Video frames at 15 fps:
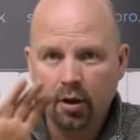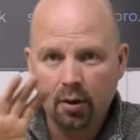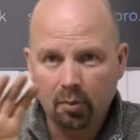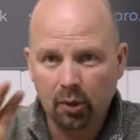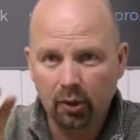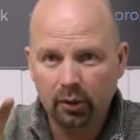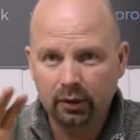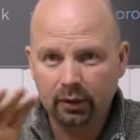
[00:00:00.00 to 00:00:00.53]

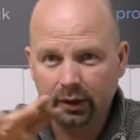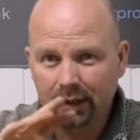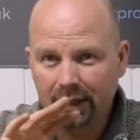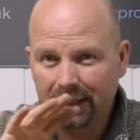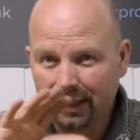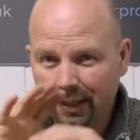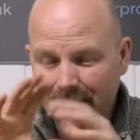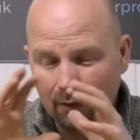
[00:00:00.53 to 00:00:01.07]
But
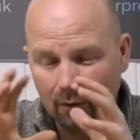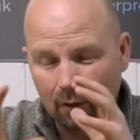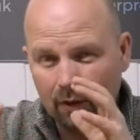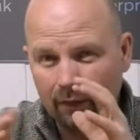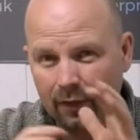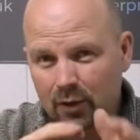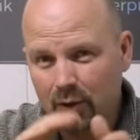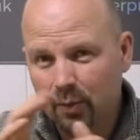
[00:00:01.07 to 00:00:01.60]
in order
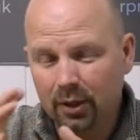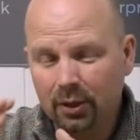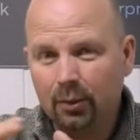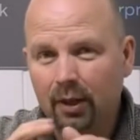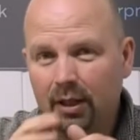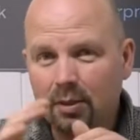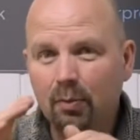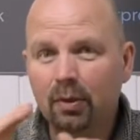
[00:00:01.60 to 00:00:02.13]
for somebody to
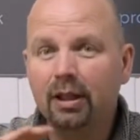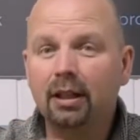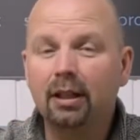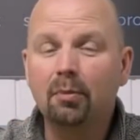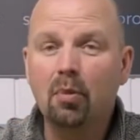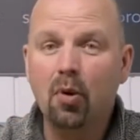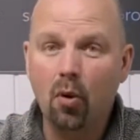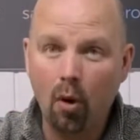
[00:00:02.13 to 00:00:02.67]
explain
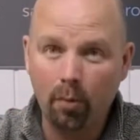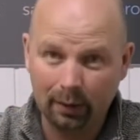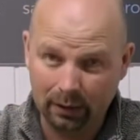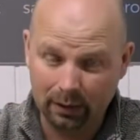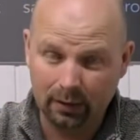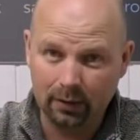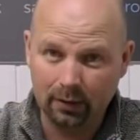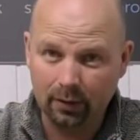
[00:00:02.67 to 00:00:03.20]
it
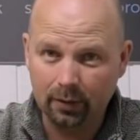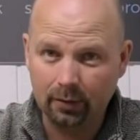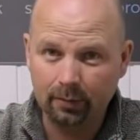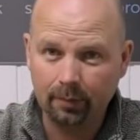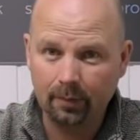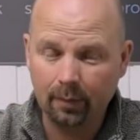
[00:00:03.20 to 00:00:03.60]
properly to you,